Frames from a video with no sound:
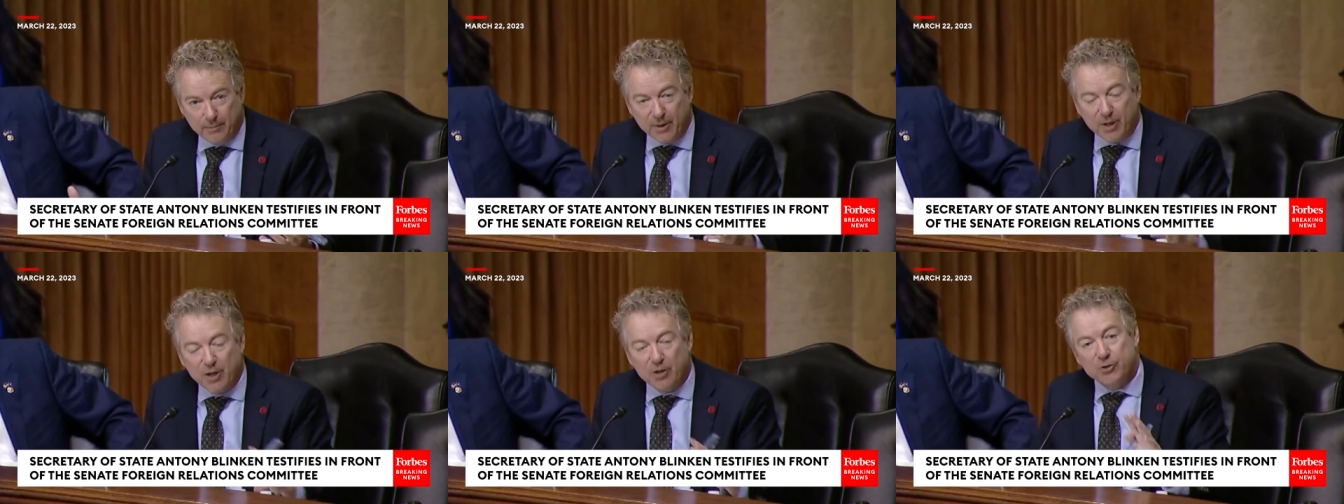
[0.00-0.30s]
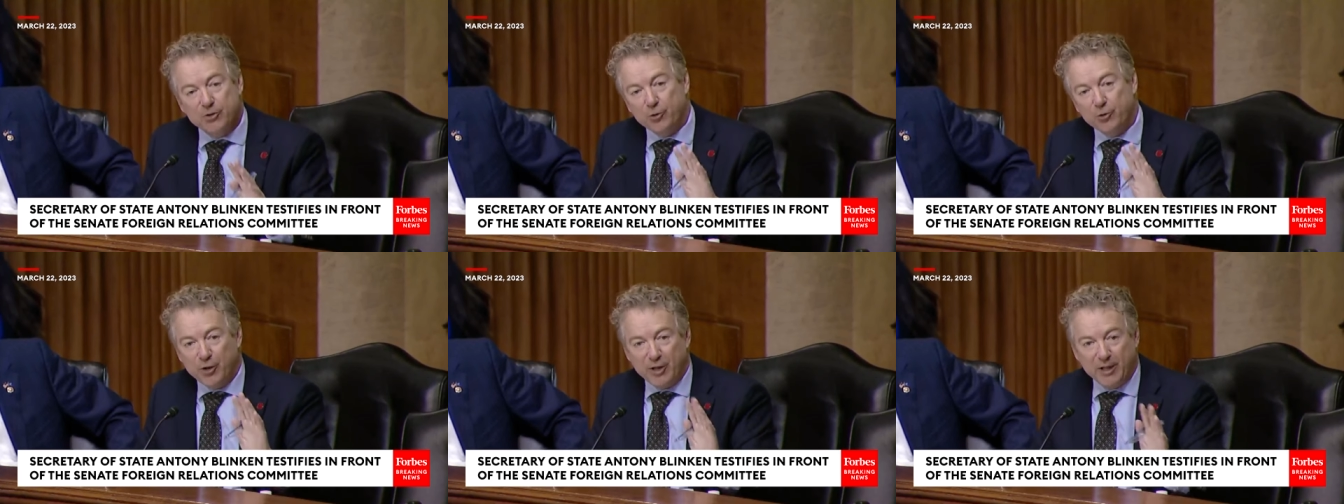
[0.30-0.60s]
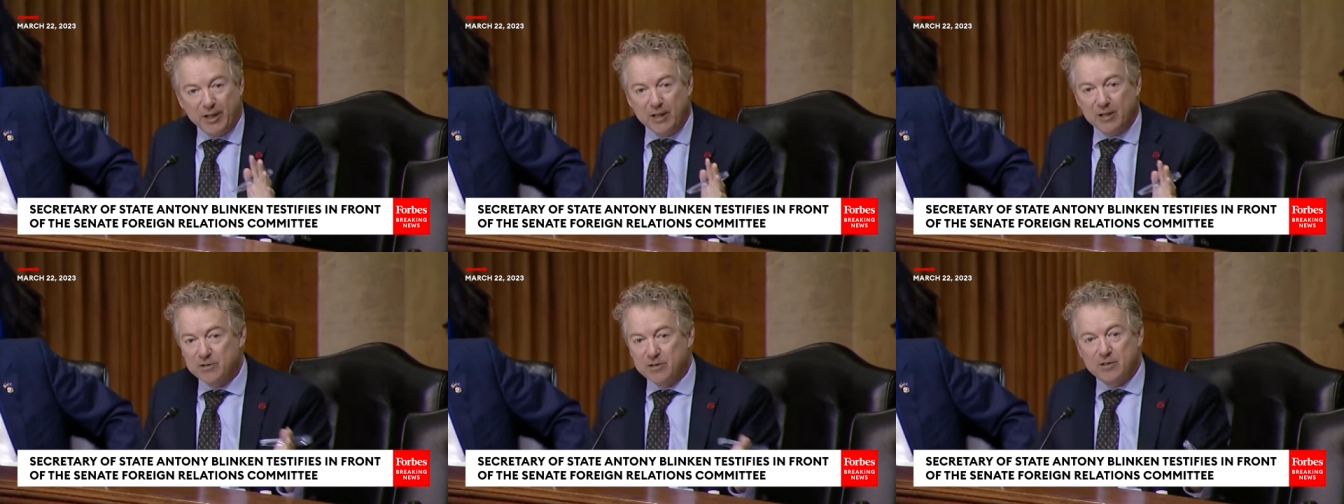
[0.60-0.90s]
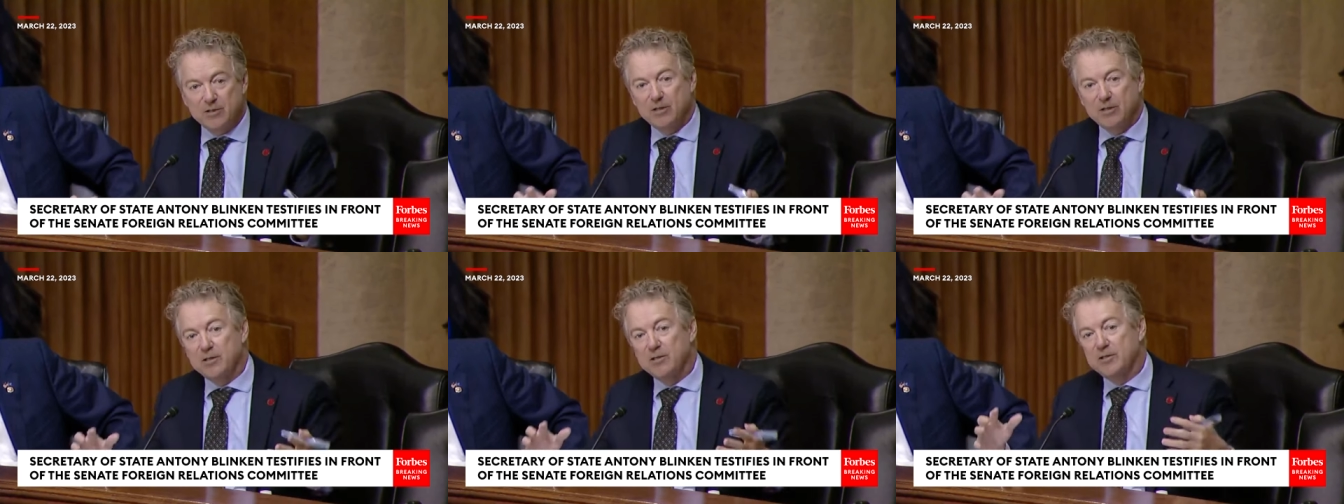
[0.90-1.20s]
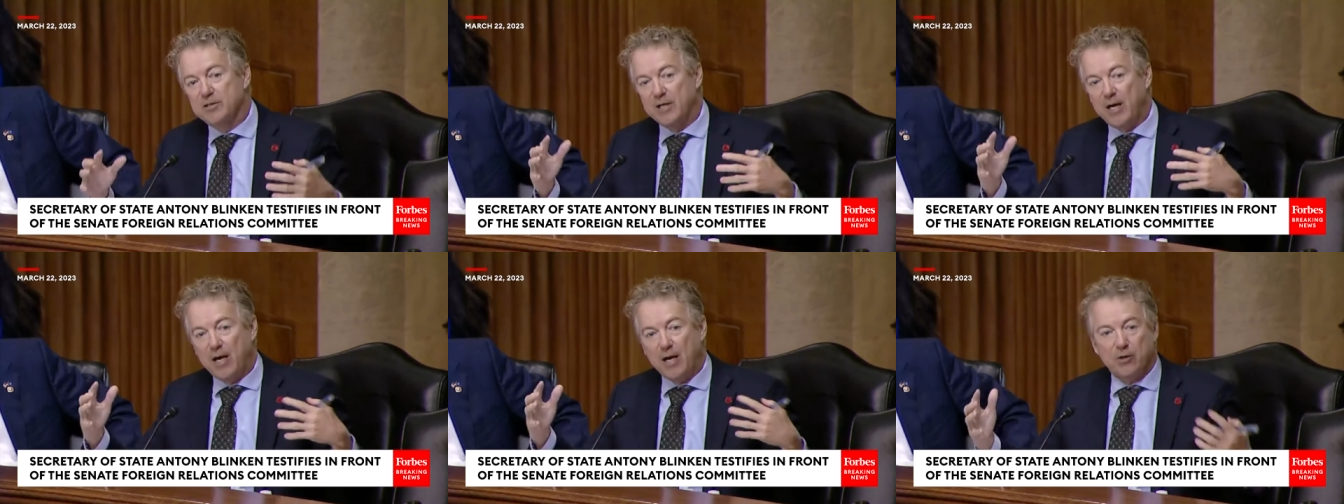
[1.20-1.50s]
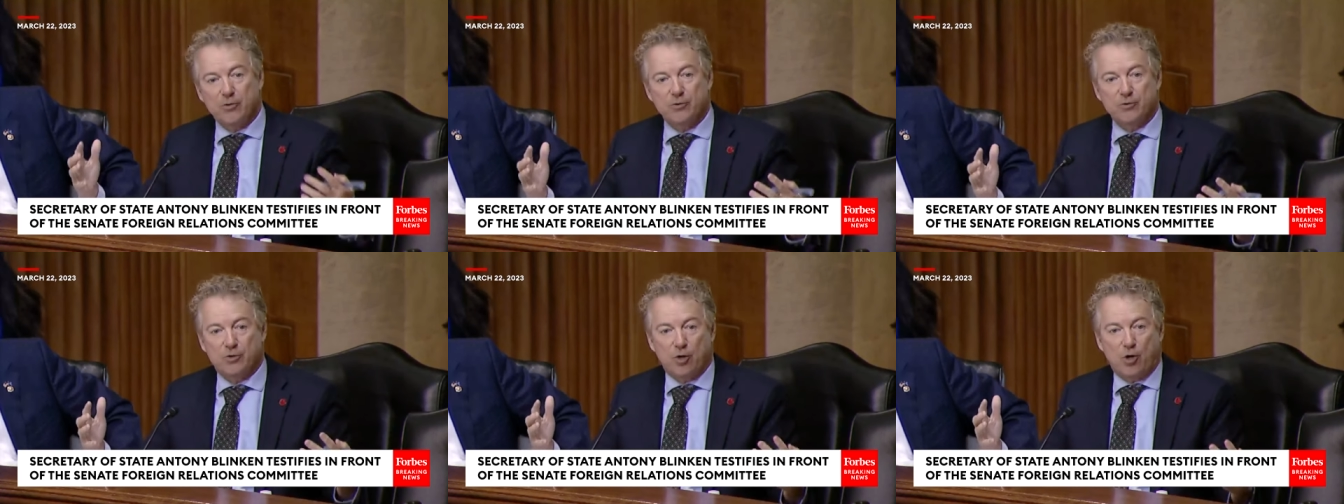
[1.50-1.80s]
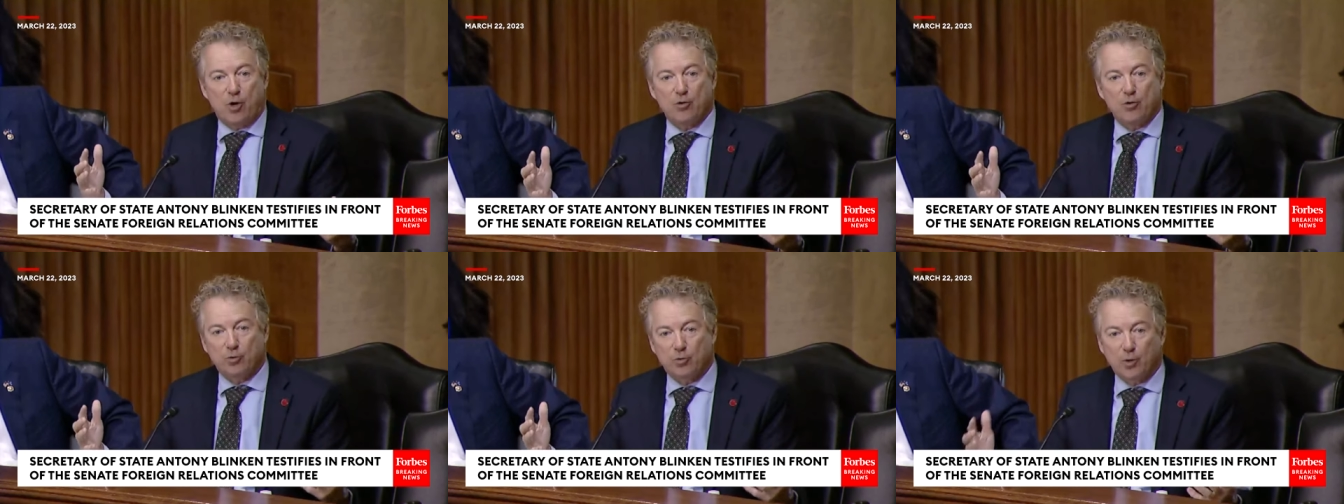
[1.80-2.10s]
Because the thing is it sounds
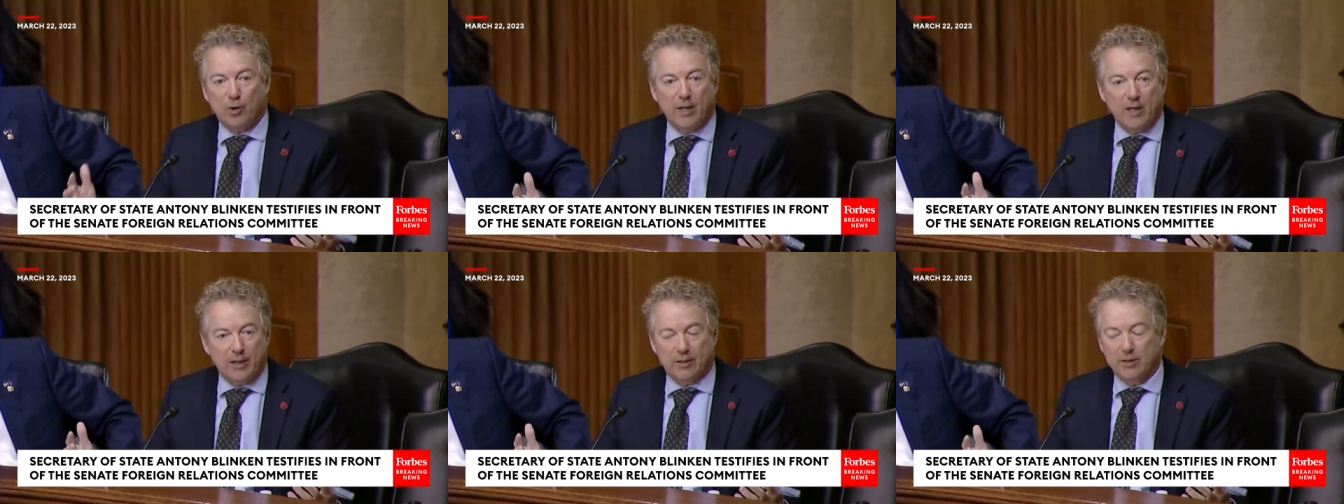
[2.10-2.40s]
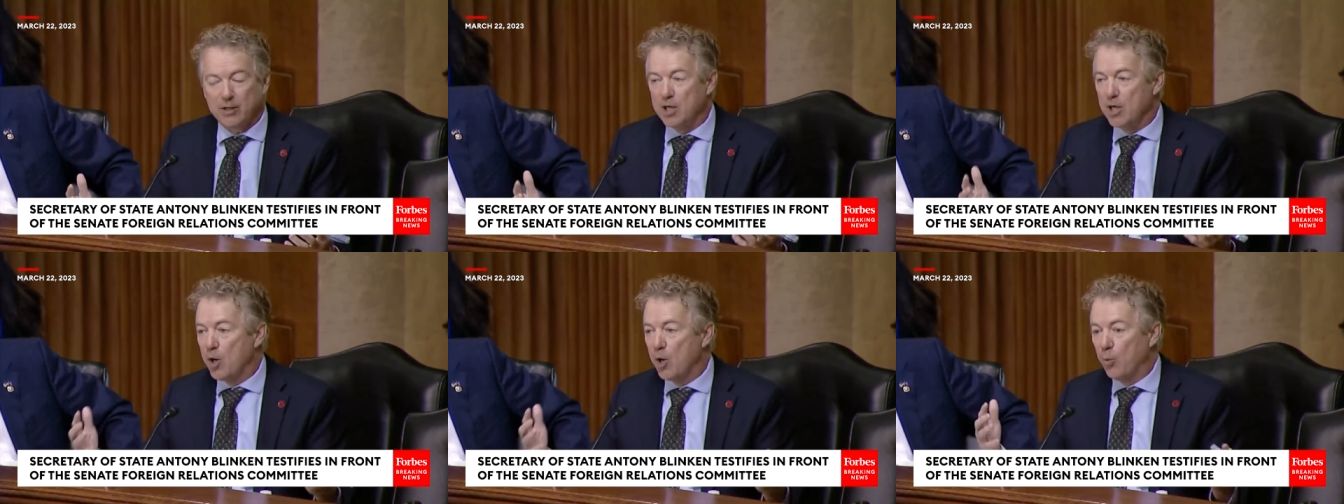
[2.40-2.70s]
all great.